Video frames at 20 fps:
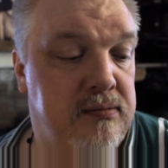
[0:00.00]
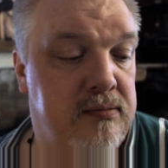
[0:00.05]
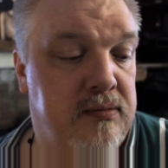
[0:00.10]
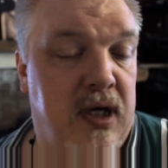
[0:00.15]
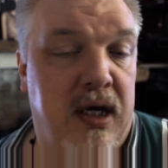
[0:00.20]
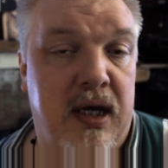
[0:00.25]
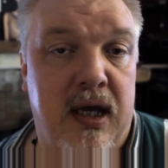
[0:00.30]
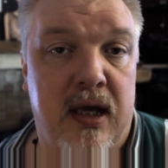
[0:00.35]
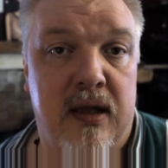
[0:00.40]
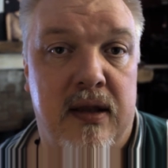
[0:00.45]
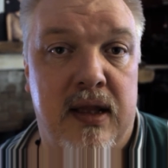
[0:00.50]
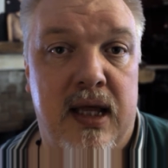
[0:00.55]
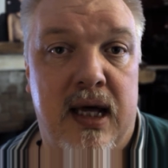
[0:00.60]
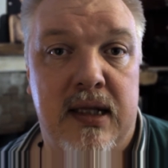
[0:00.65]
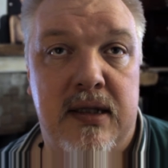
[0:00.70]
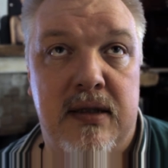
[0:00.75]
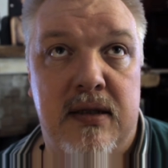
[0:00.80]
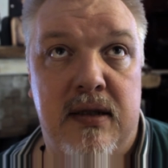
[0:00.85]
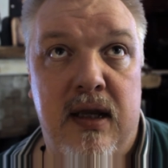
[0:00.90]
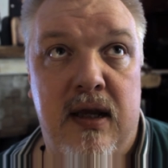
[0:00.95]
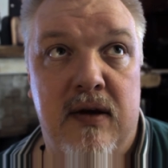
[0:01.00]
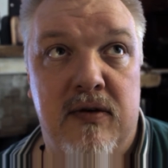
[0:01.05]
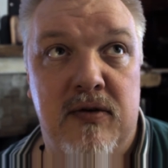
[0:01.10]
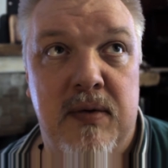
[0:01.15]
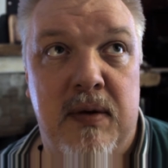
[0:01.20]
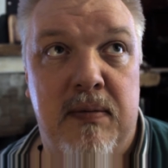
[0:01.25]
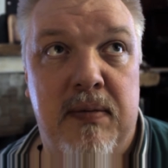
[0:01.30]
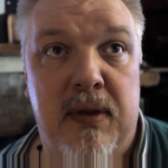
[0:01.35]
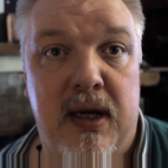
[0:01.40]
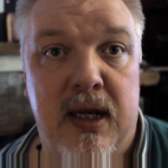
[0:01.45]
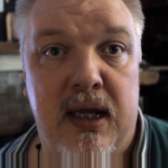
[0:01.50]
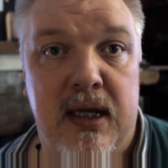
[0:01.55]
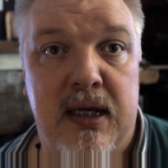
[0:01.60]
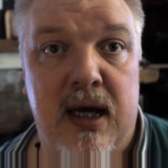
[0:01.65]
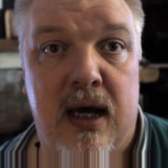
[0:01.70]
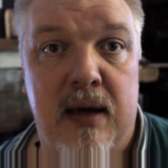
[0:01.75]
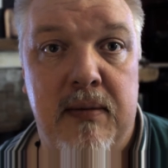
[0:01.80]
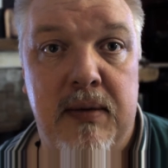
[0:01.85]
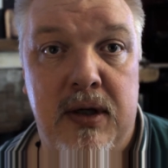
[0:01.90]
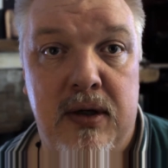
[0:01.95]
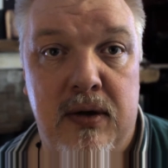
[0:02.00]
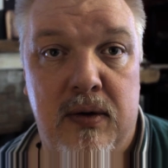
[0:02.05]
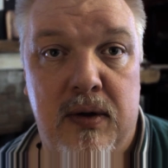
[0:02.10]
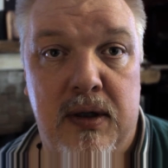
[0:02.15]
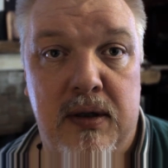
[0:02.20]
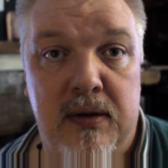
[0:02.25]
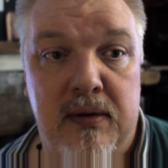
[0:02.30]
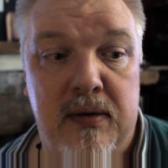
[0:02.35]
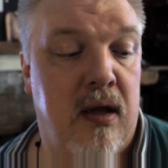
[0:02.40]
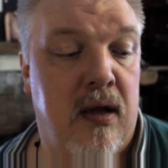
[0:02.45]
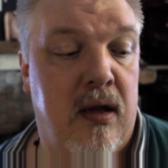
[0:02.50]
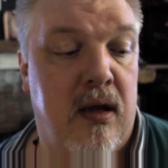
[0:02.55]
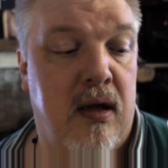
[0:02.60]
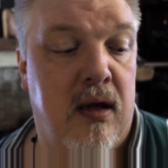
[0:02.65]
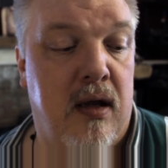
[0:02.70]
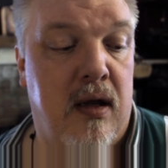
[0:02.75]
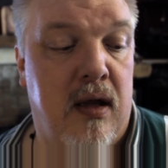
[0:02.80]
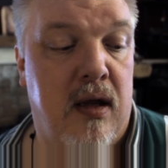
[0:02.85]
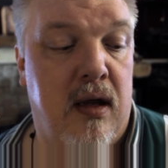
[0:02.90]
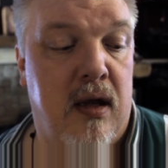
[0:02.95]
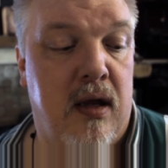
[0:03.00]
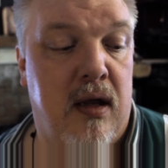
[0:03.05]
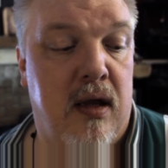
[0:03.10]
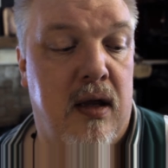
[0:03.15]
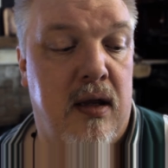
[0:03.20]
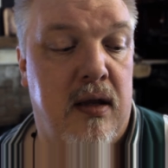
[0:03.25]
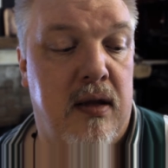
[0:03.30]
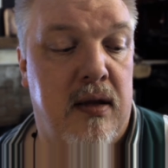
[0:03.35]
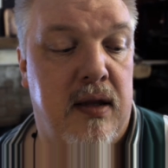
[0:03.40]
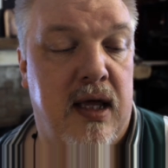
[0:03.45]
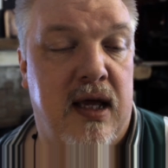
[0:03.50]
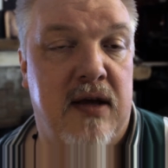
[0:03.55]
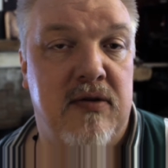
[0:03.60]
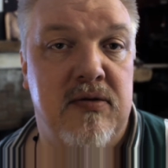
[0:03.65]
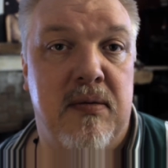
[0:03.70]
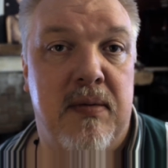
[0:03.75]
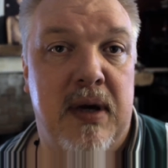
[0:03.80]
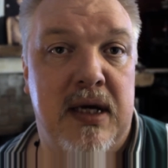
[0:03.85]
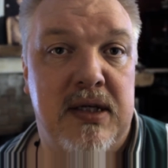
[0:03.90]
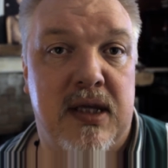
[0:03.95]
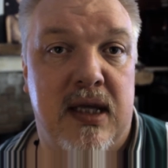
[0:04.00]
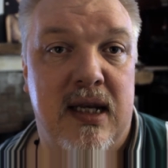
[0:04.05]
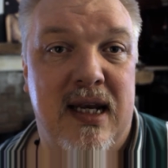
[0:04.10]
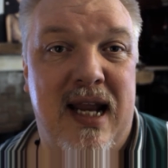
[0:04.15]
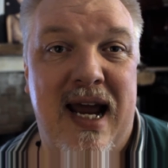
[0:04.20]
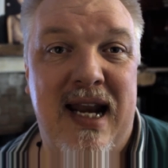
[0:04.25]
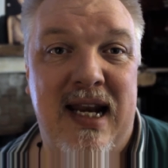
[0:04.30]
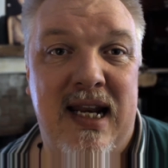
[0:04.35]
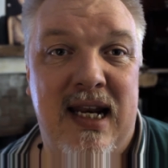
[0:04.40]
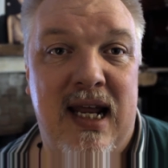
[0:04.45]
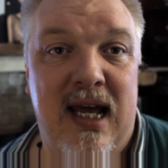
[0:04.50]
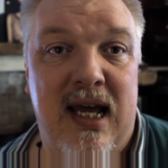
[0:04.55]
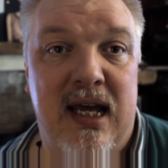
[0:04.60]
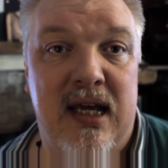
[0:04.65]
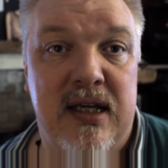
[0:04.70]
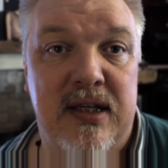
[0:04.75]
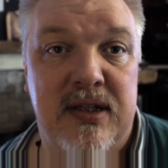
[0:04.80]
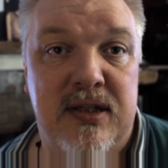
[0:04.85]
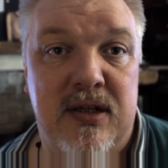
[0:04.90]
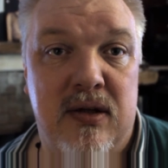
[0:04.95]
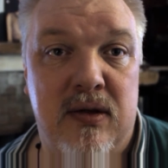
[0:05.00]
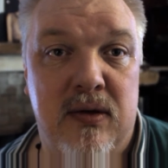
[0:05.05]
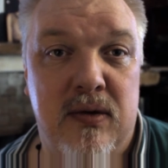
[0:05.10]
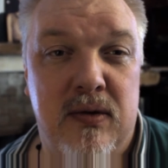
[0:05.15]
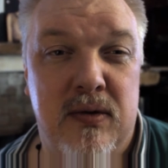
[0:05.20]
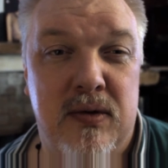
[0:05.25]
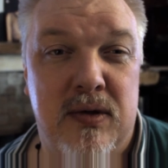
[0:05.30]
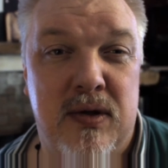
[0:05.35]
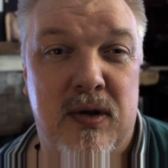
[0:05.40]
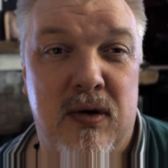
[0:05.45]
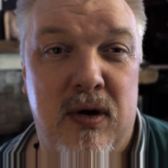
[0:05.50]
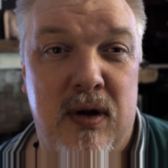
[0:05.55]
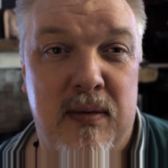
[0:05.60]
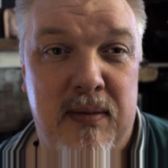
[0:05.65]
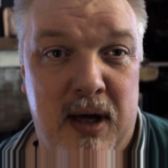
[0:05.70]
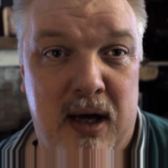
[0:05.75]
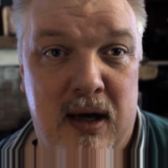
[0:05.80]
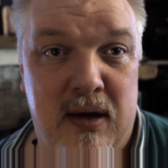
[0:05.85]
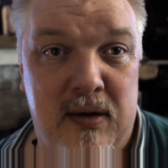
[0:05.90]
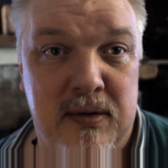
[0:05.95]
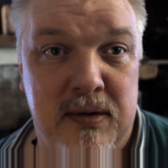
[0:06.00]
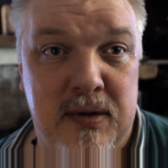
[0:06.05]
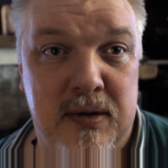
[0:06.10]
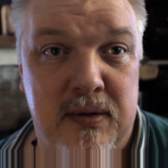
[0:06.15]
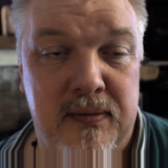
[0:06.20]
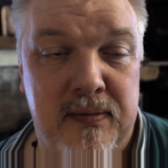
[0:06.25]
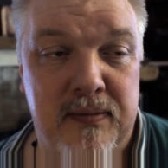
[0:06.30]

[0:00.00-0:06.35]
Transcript: Again, that gives me plenty of time to do it. That gives me basically 90 days to lose 30 pounds,